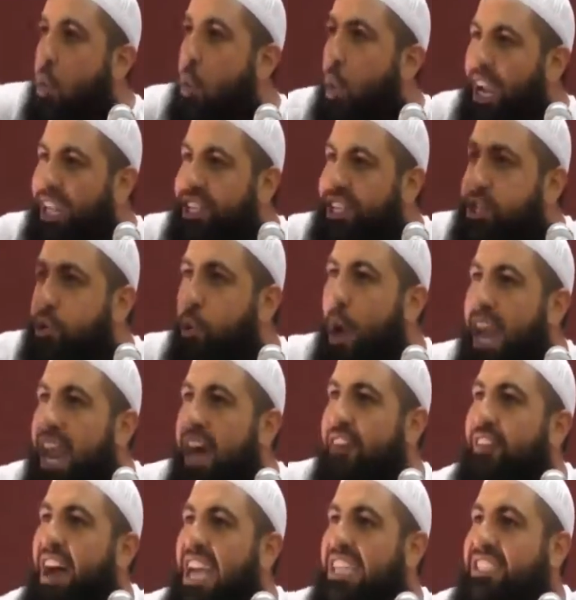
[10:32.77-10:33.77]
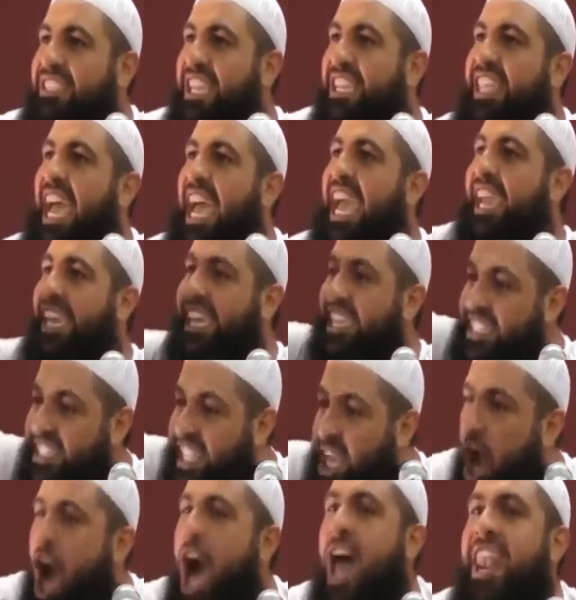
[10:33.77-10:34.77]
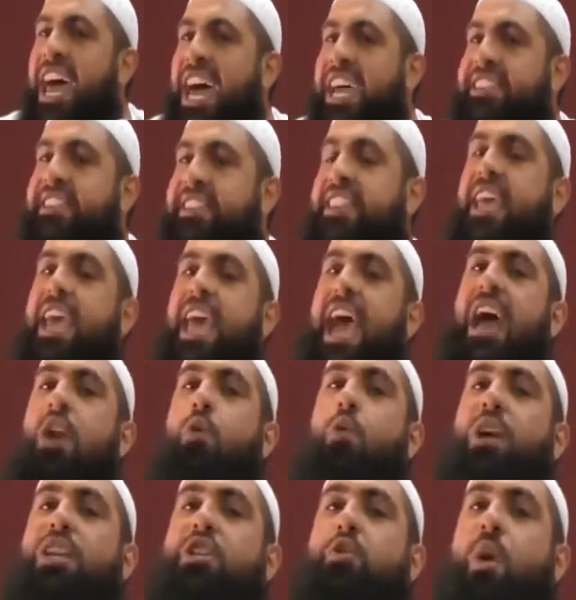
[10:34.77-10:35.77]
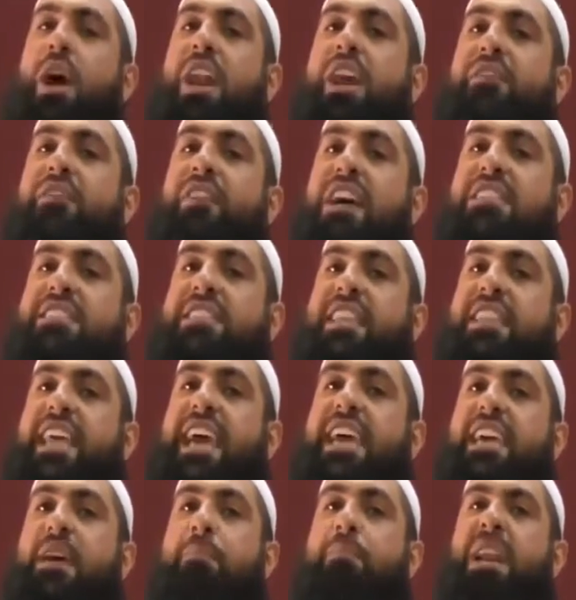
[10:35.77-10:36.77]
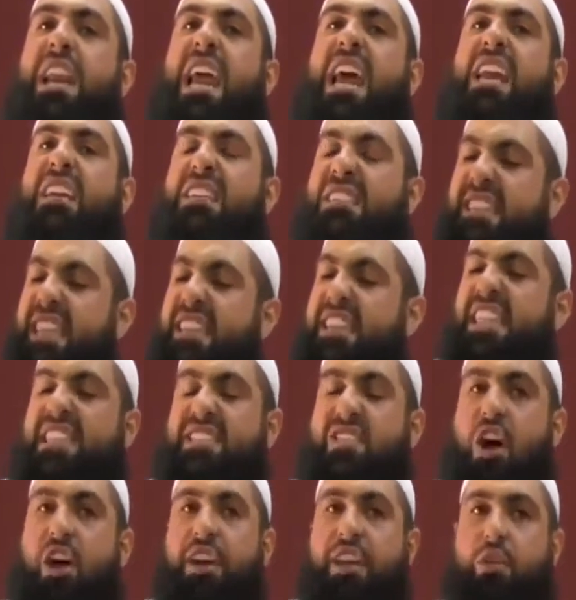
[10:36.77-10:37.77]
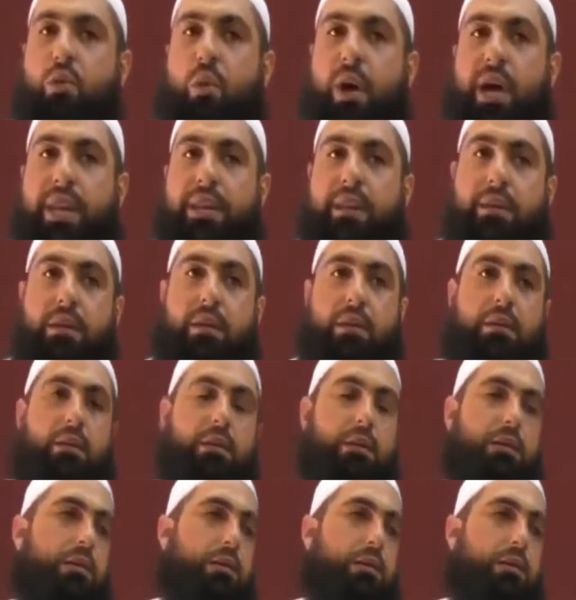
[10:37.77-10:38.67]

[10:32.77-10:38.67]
which one of us today is the honored and which one of us today, Ya Bilal, is the dishonored one.